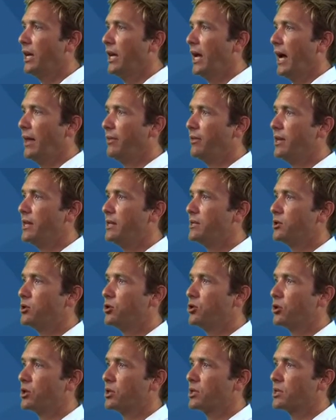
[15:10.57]
And these, as
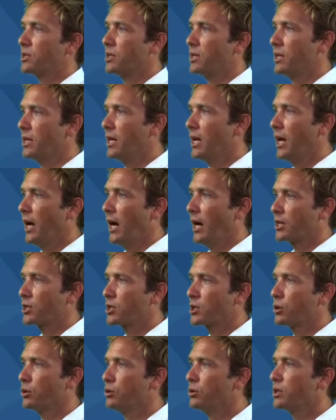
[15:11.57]
you can see, are
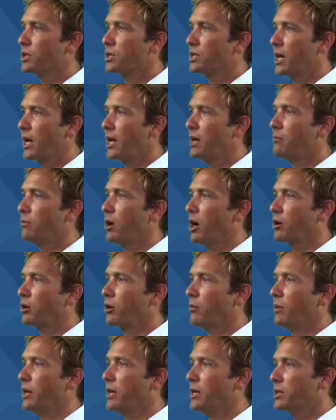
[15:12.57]
2 to 10
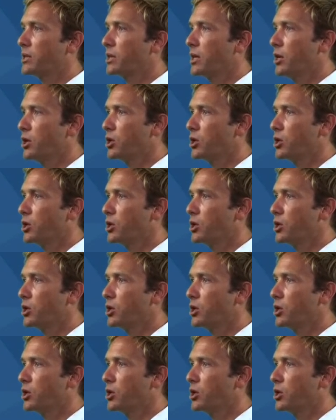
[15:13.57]
micrometers,